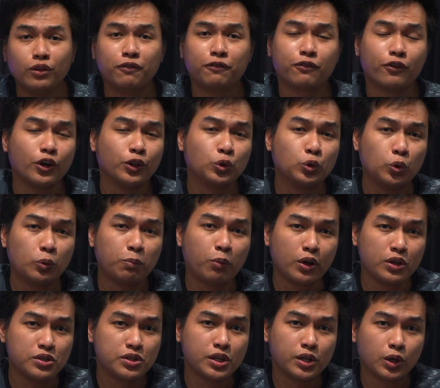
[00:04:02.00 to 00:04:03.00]
Front
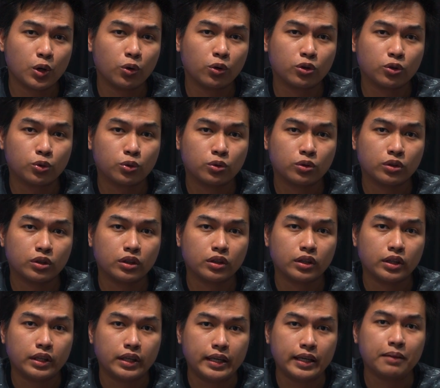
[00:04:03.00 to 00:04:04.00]
2.0
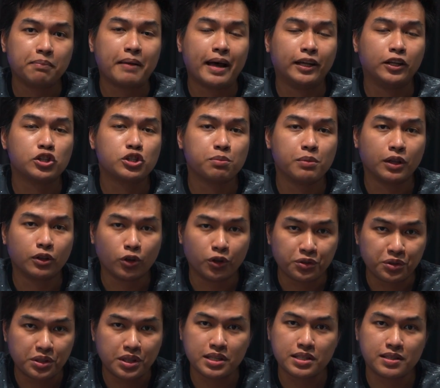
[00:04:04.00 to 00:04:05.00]
heat management
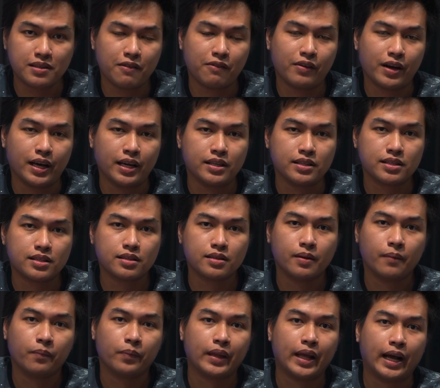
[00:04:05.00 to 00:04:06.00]
on this device.
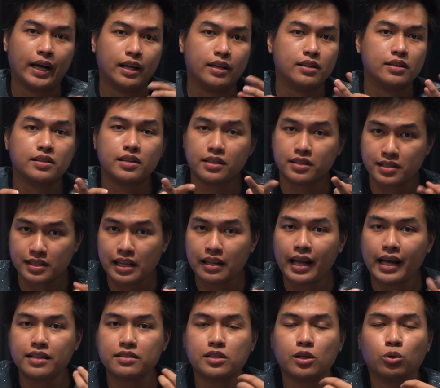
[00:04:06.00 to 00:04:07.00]
It still
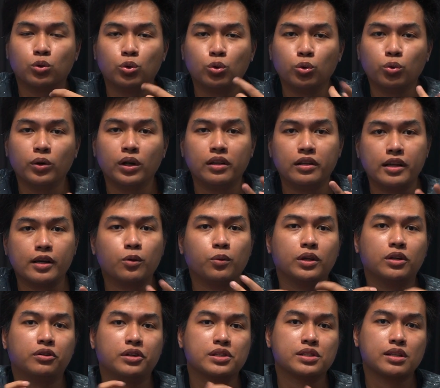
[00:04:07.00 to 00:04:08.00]
has the dual
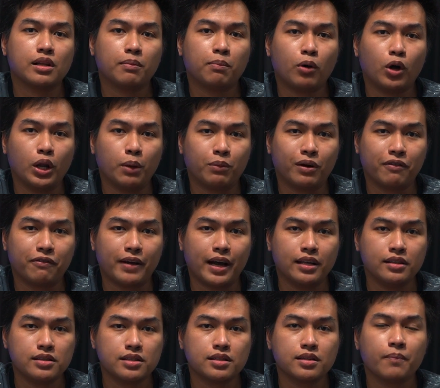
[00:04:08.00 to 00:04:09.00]
liquid crystal polymer
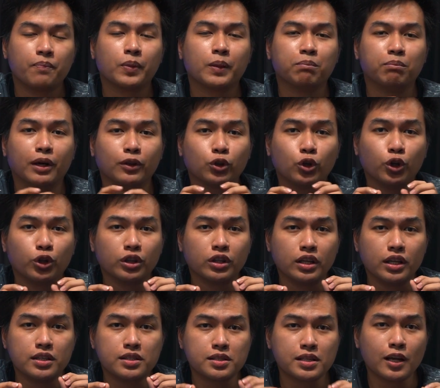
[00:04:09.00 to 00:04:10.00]
fans, but
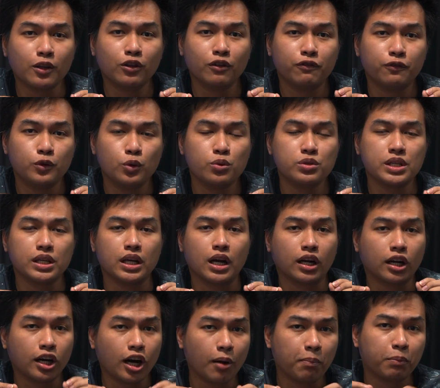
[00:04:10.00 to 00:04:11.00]
instead of using a
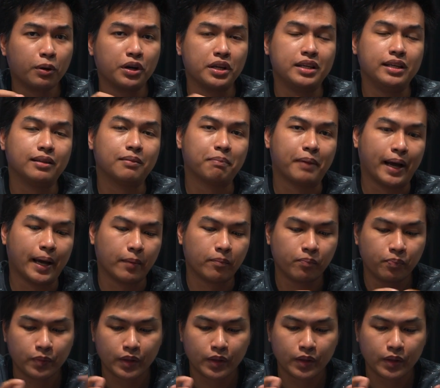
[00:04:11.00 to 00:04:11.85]
copper heat pipe,